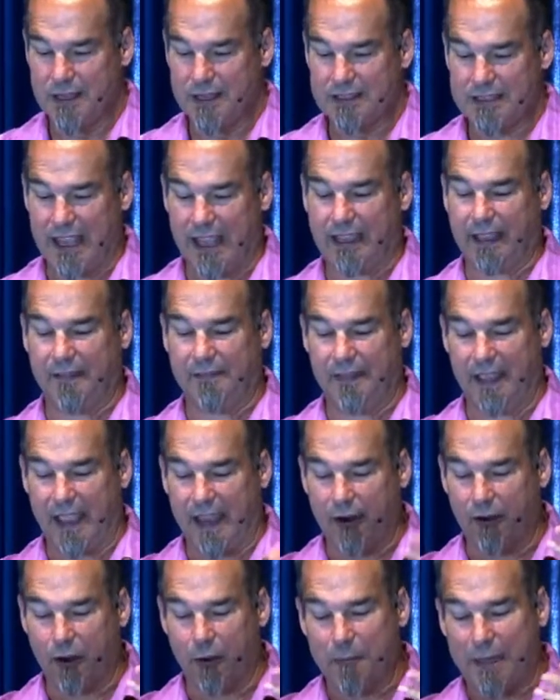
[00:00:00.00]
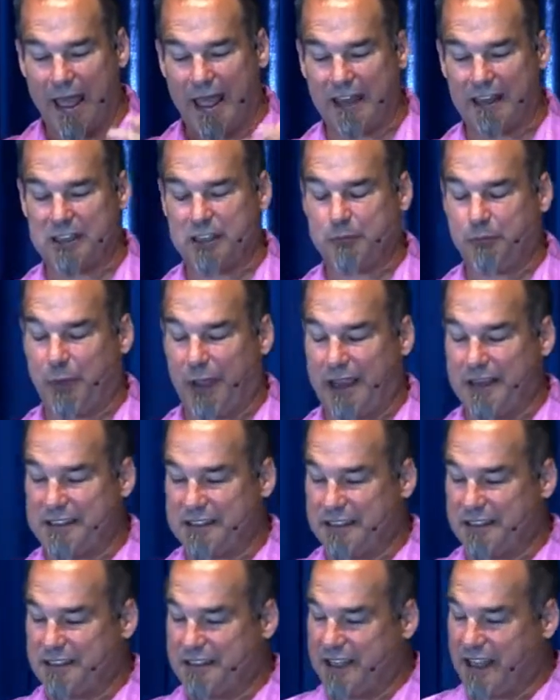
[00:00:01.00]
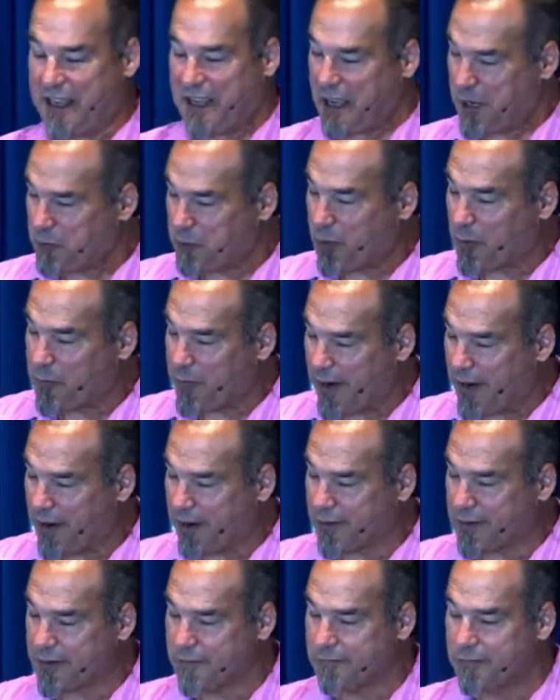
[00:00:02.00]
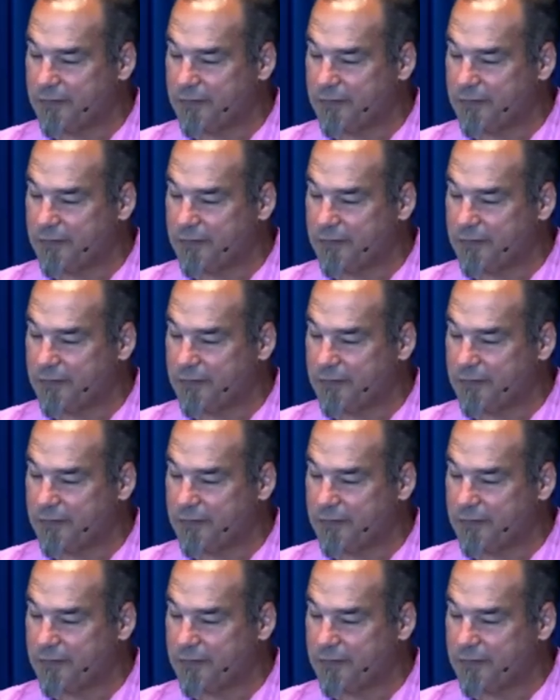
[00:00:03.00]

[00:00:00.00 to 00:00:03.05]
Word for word: Taking the aromatic spices they had prepared.